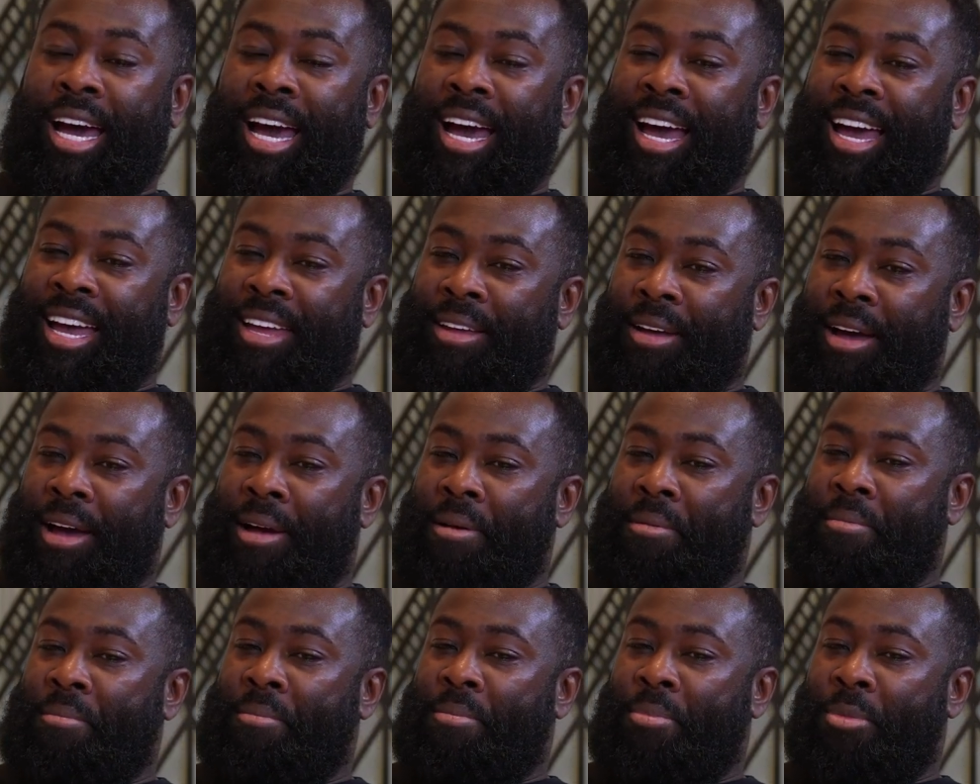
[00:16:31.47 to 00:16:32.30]

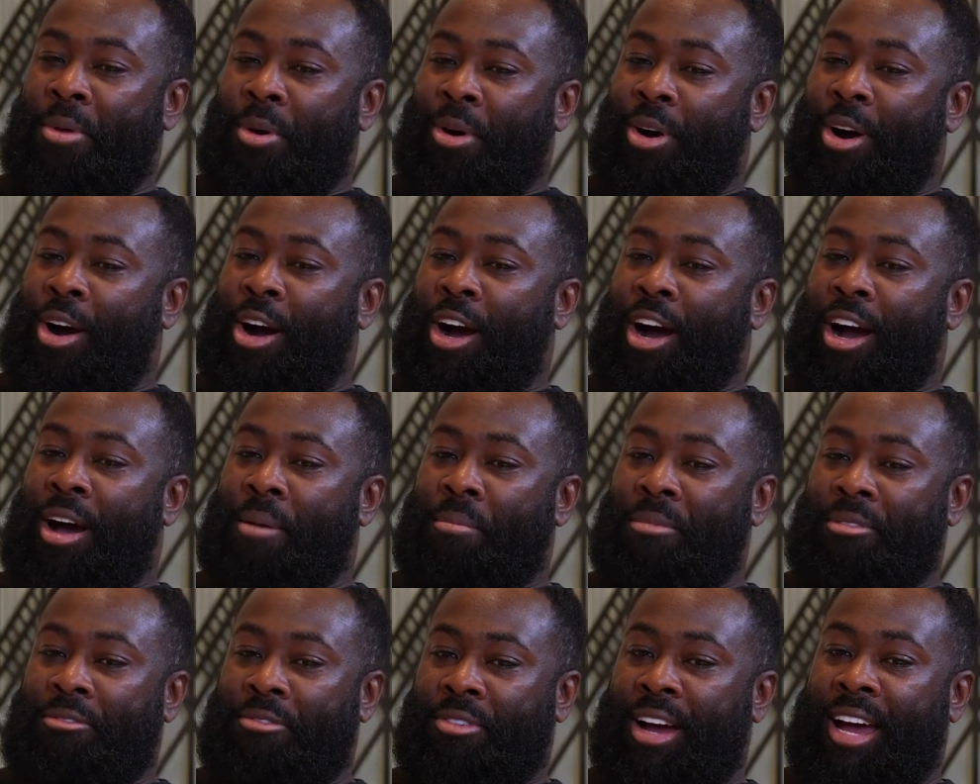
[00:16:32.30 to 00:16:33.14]
I'm not
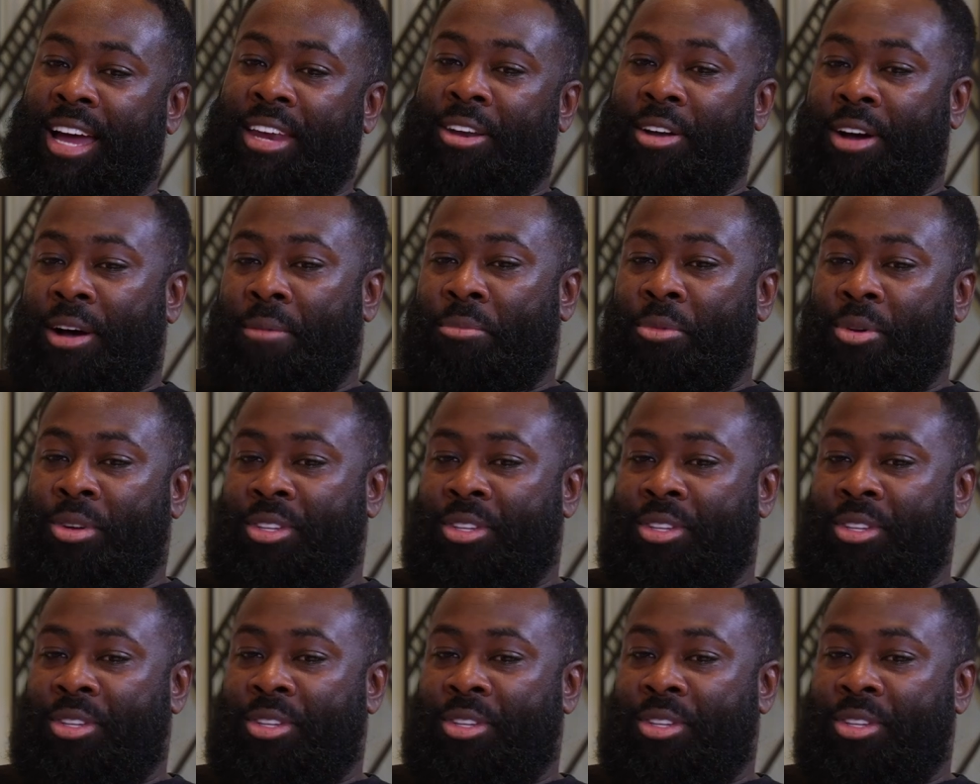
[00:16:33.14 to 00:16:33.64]
I'm